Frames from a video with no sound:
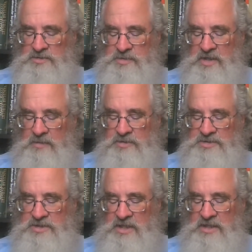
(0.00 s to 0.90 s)
been able to
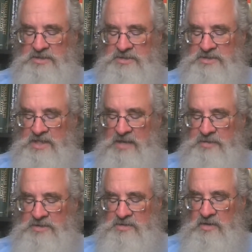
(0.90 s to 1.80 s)
say is salmon
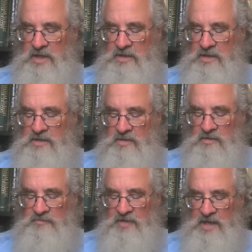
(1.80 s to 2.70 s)
is great and
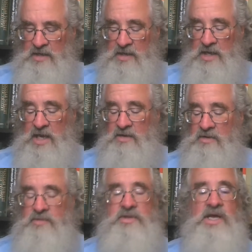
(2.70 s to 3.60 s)
good fat, and I
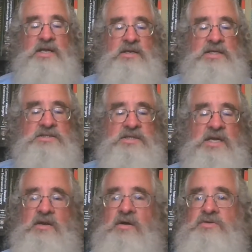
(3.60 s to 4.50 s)
agree with that. And that's not
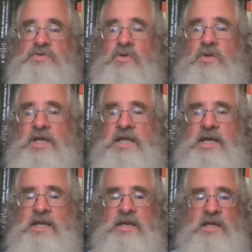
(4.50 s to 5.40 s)
at all trolling
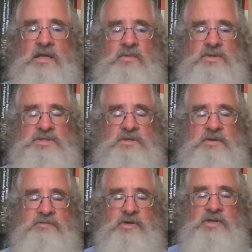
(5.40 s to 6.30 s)

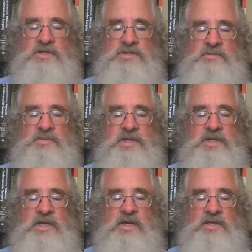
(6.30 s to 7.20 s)
whatsoever. That's
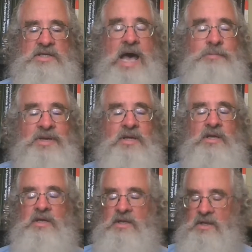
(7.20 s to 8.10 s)
completely on topic.
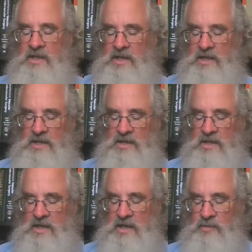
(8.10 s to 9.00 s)
And
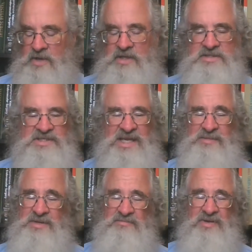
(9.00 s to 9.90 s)
we eat
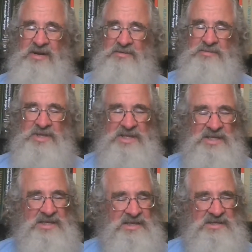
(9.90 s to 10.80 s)
salmon
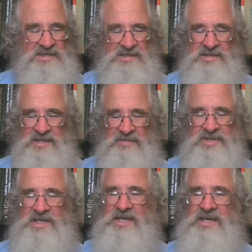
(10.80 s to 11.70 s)
probably every
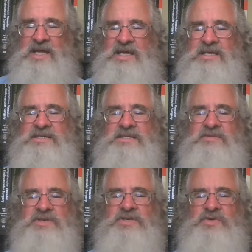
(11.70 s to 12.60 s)
10 days,
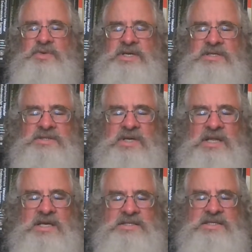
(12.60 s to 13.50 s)
every 2 weeks. I
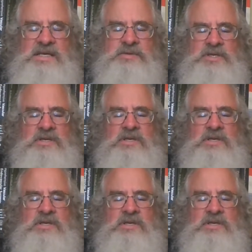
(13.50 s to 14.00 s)
like salmon.